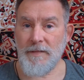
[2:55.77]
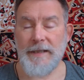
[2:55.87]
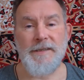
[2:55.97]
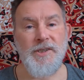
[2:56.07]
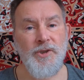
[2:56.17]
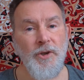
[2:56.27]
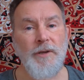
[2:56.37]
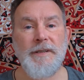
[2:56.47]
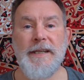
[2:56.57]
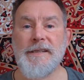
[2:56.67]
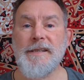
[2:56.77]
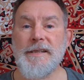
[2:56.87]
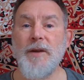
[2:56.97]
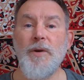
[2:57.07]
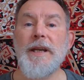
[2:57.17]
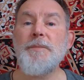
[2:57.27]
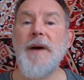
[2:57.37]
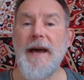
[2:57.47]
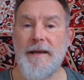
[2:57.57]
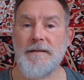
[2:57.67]
It's not necessarily
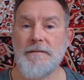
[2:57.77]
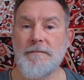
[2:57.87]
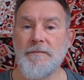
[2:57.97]
bad.